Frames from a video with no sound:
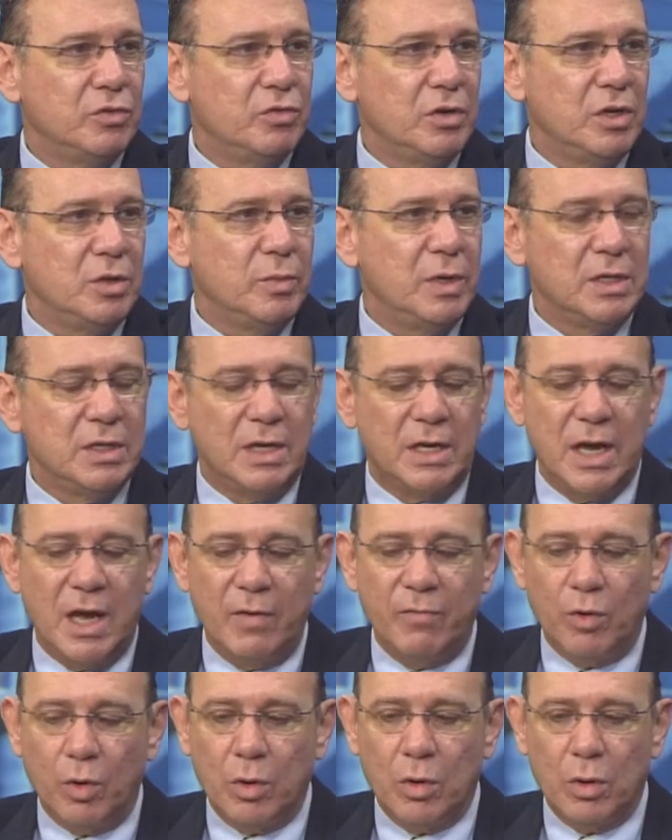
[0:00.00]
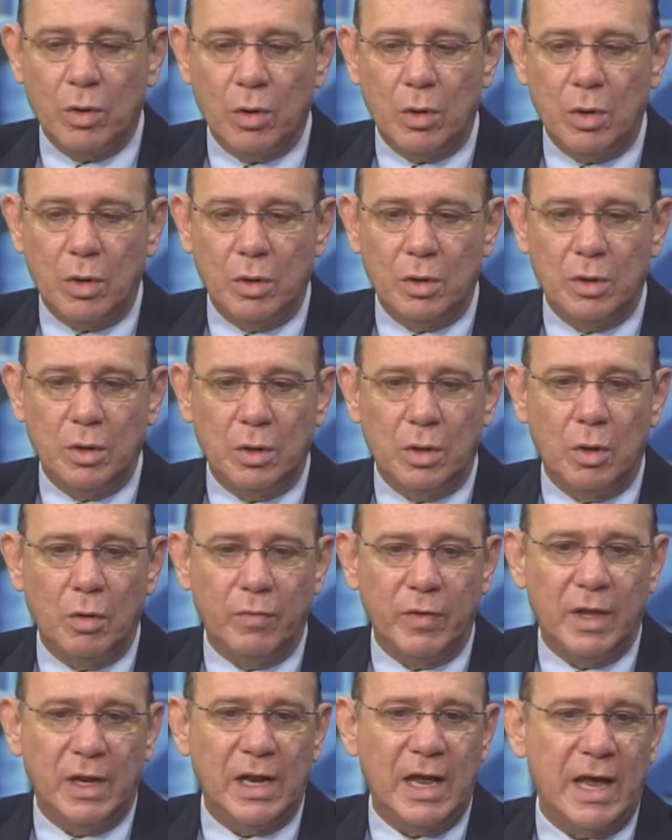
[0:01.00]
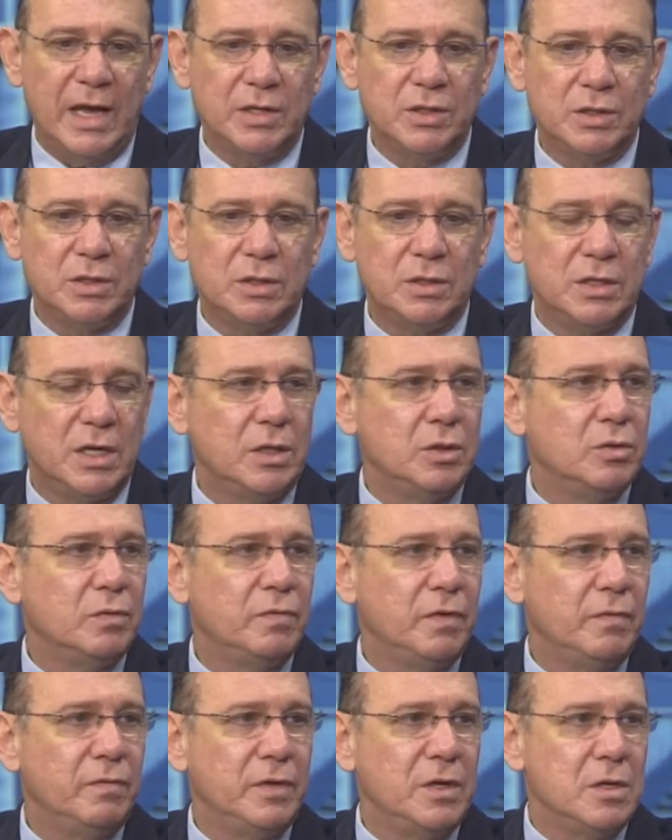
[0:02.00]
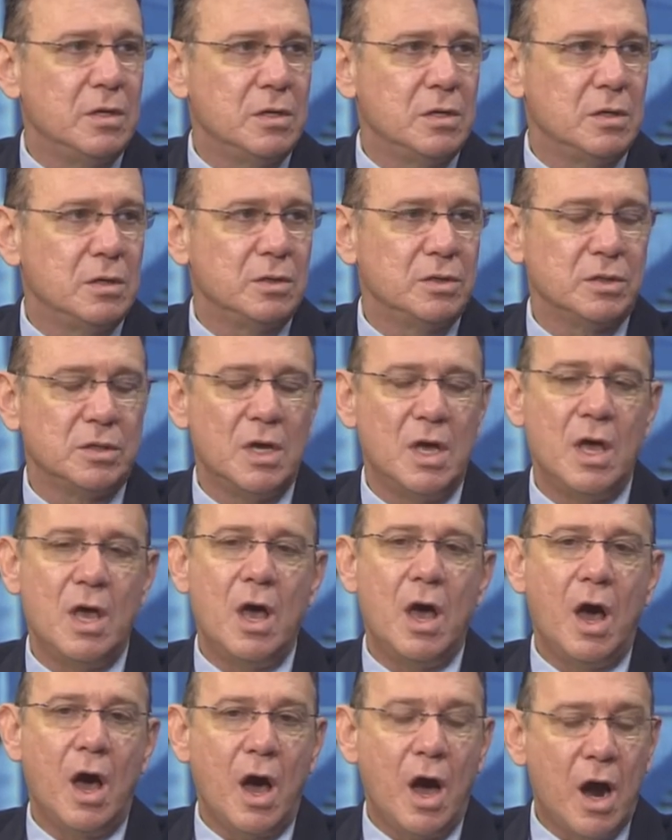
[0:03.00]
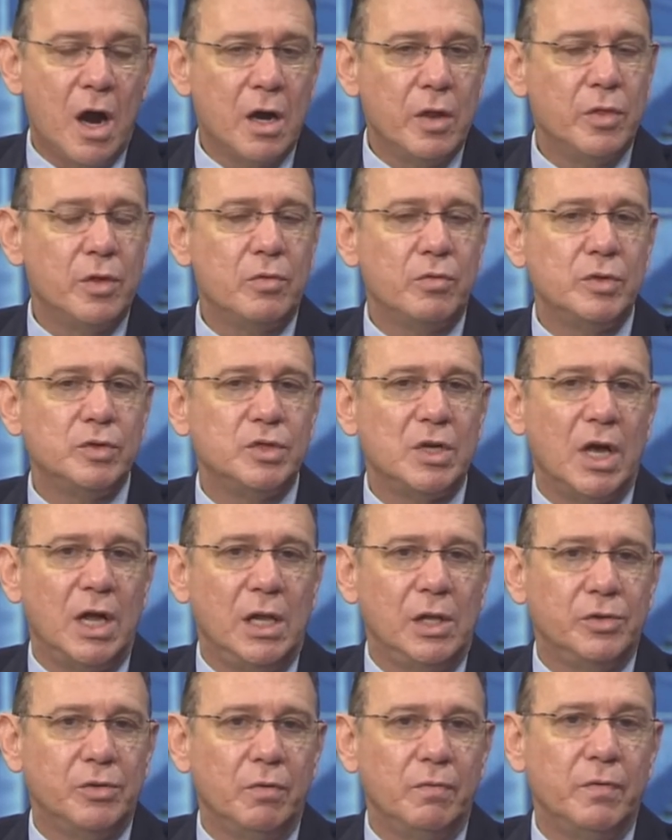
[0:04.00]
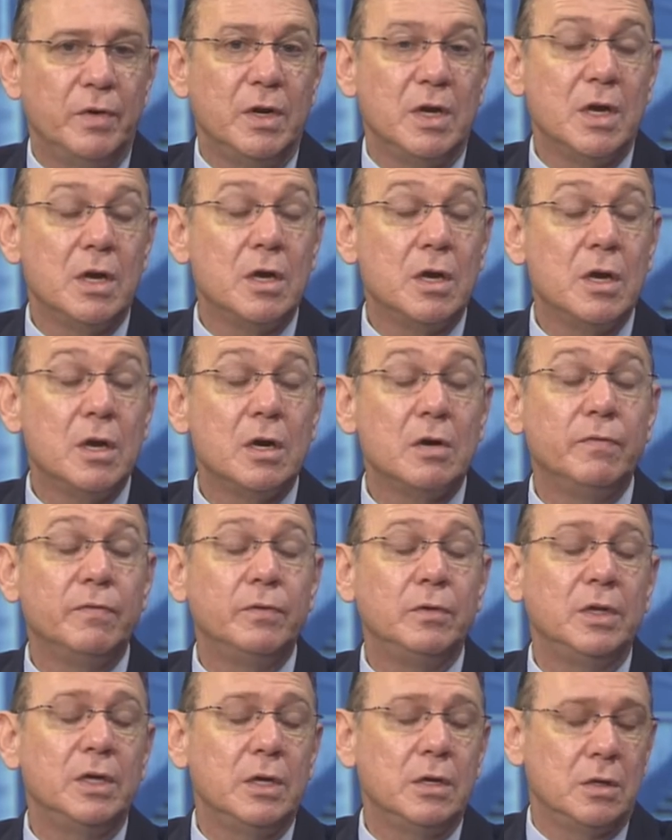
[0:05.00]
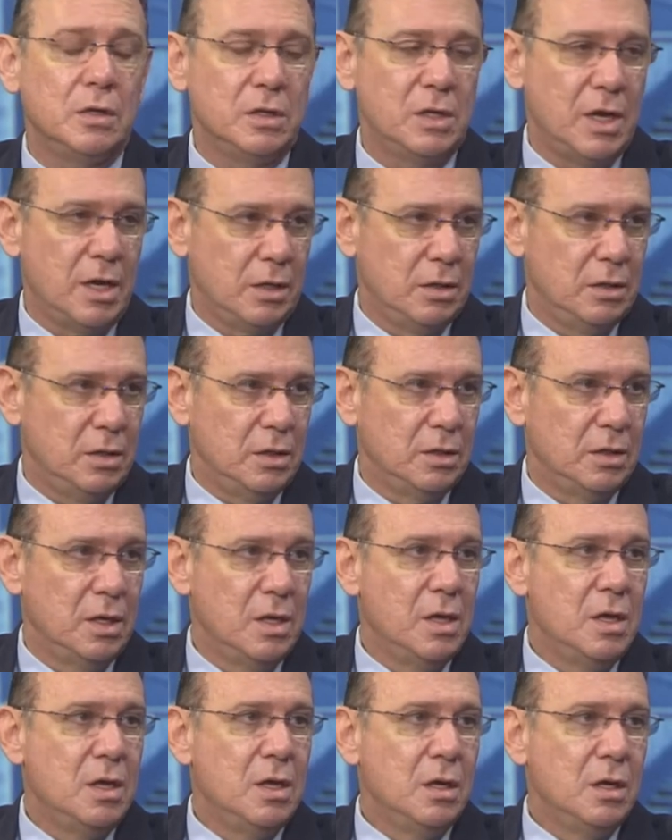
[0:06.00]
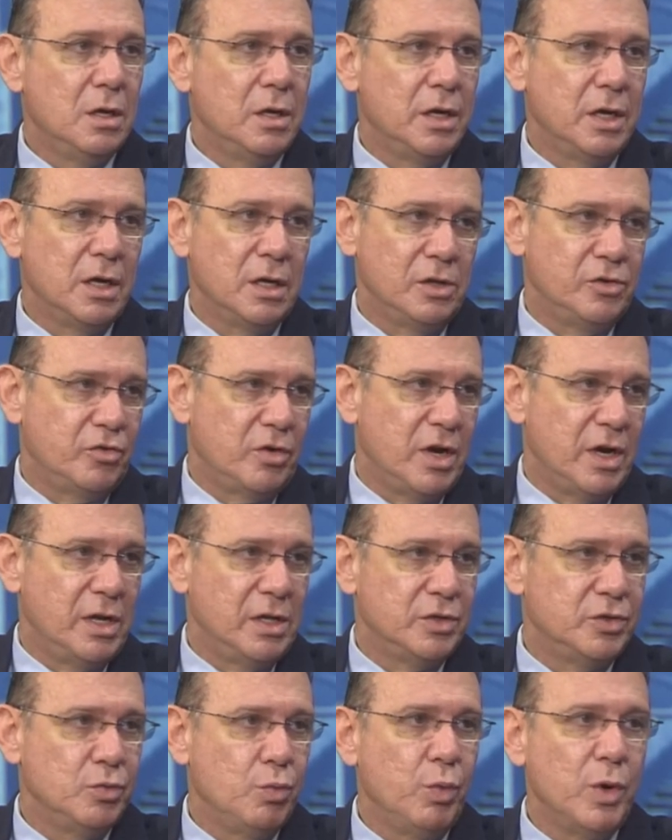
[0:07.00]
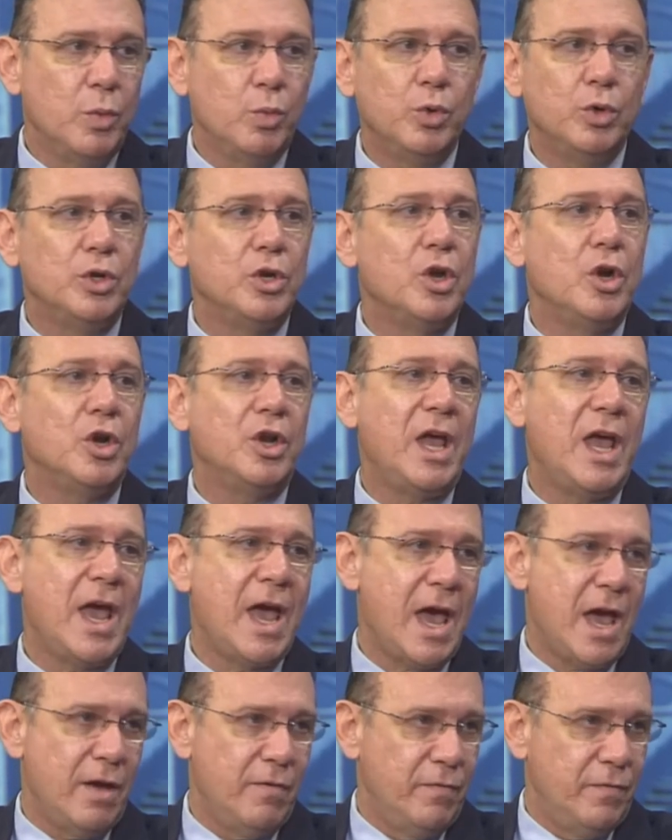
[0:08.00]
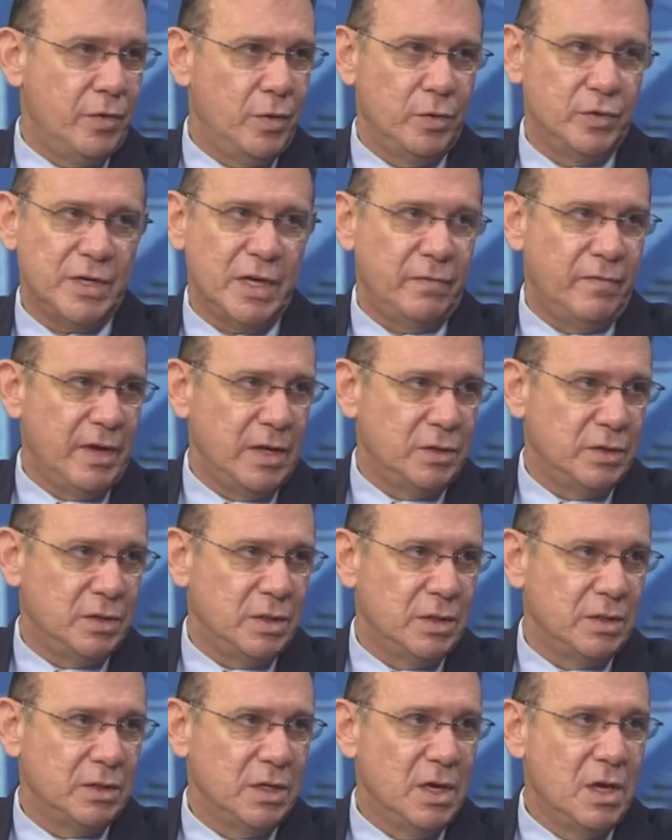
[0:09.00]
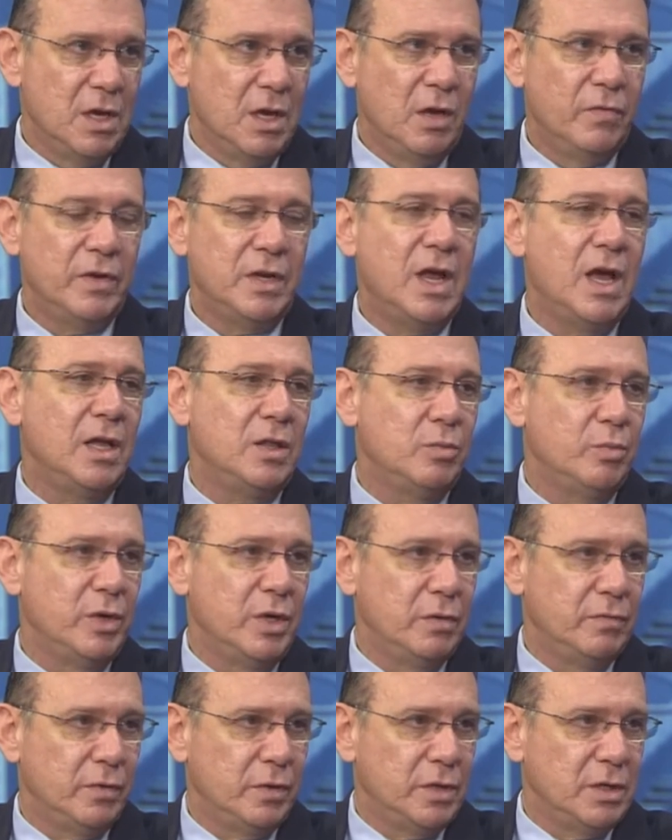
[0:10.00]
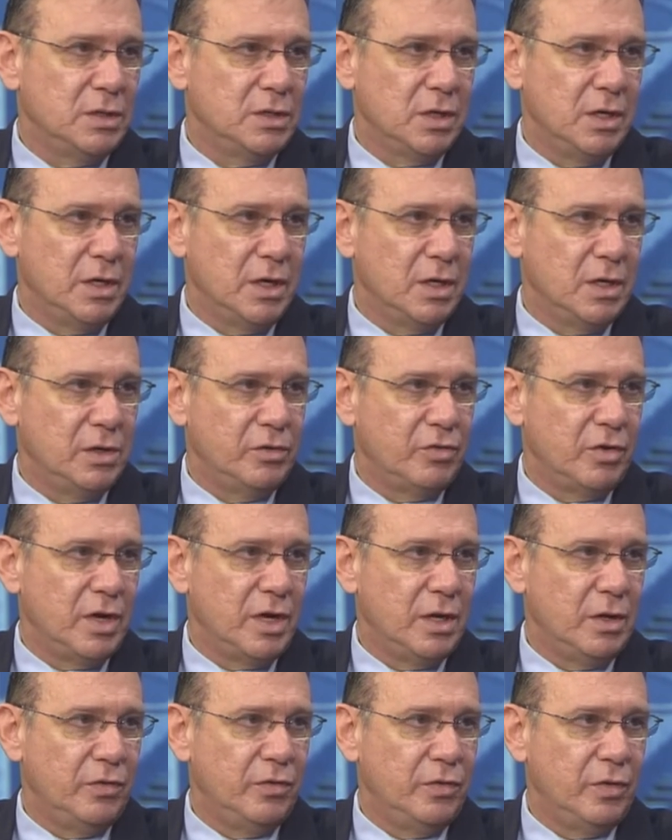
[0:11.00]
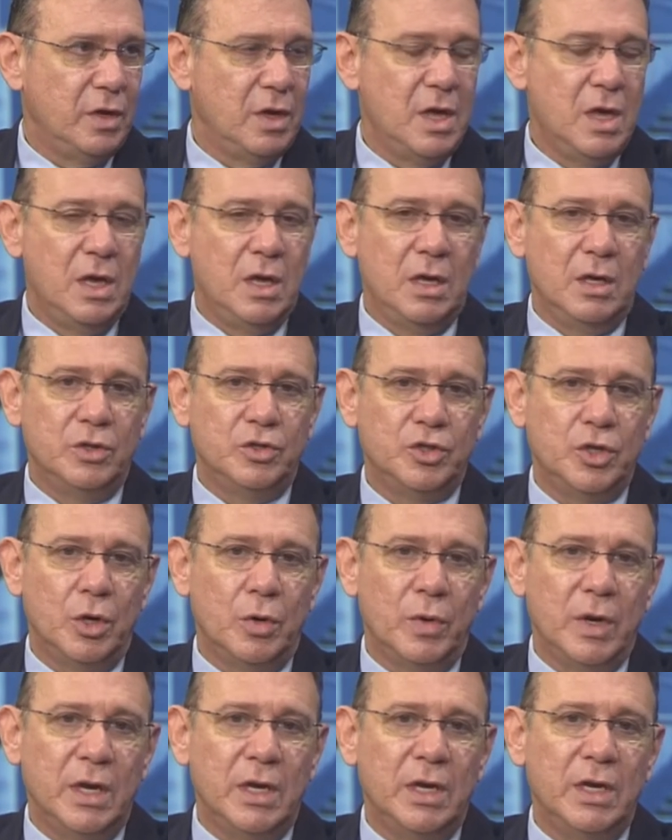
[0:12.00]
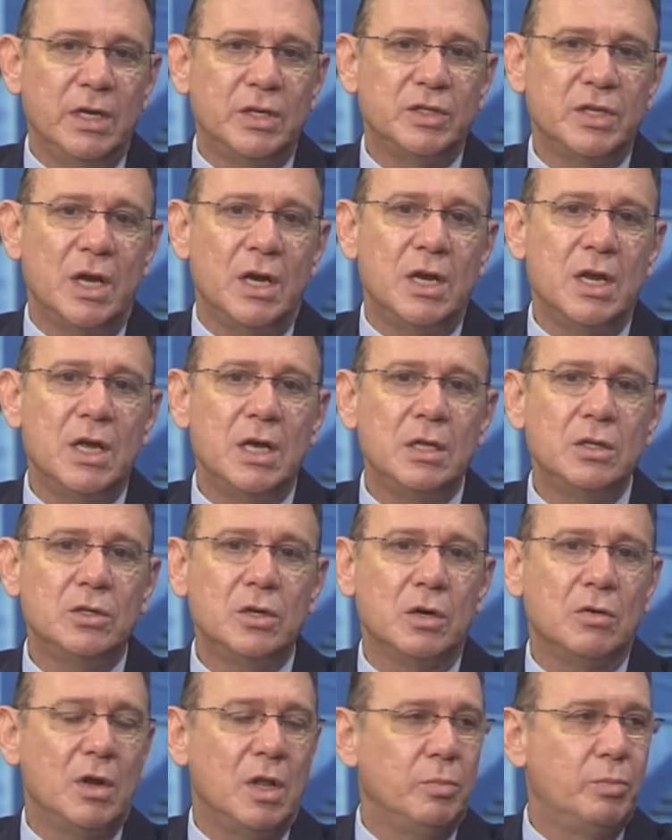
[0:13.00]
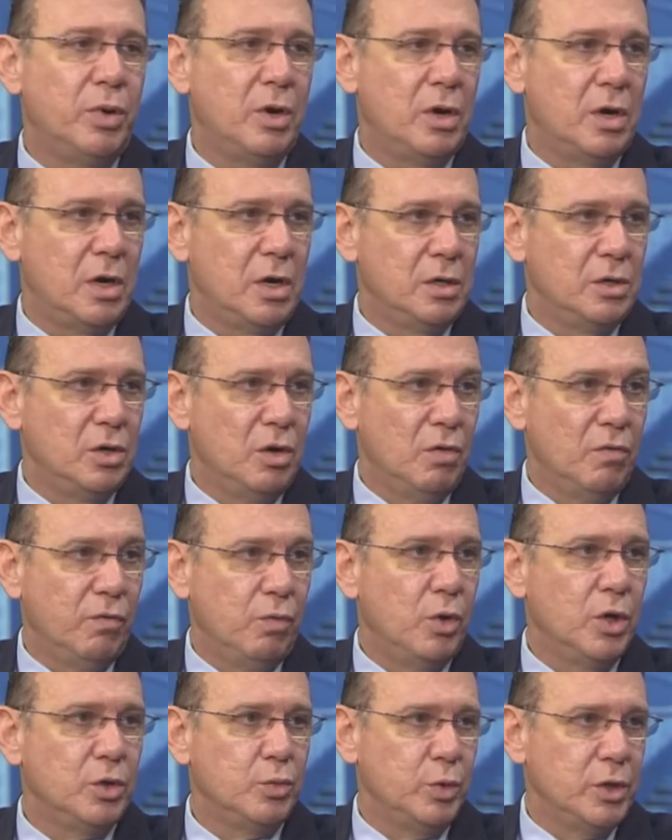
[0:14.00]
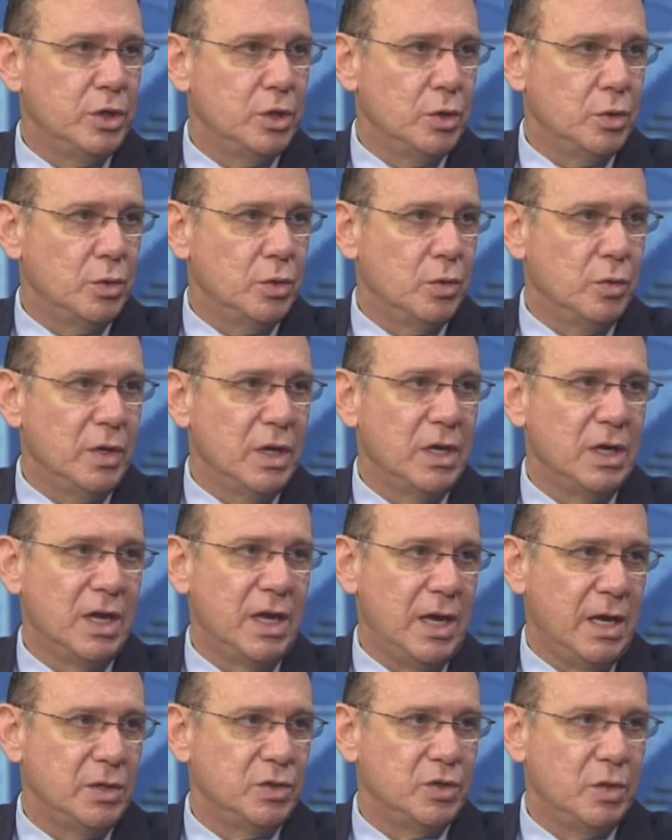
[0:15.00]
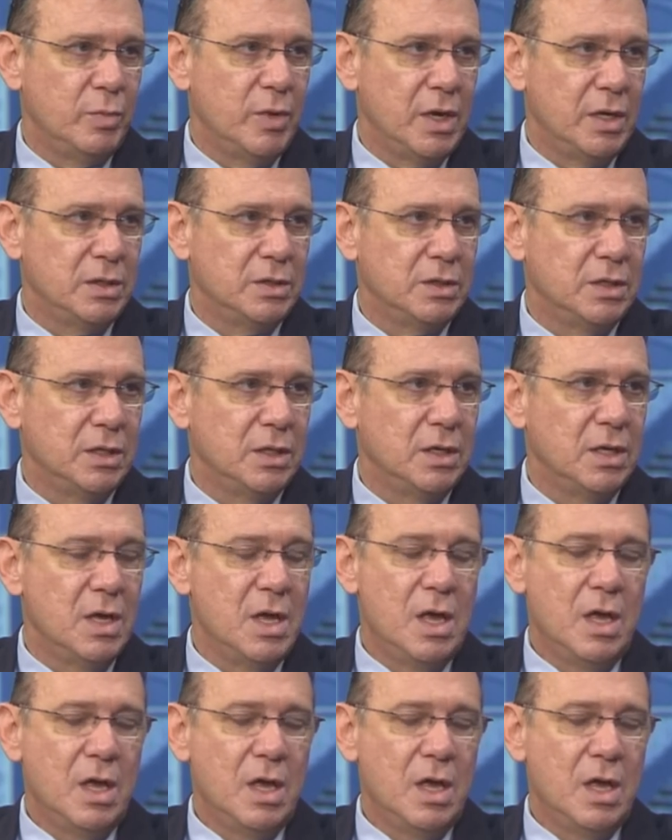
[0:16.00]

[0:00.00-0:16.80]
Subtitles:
treatment that have occurred over the last 10 to 15 years are the result of very carefully conducted clinical trials. We would not have those advances if it hadn't been for these clinical trials. So it is an integral part of what we do in cancer medicine.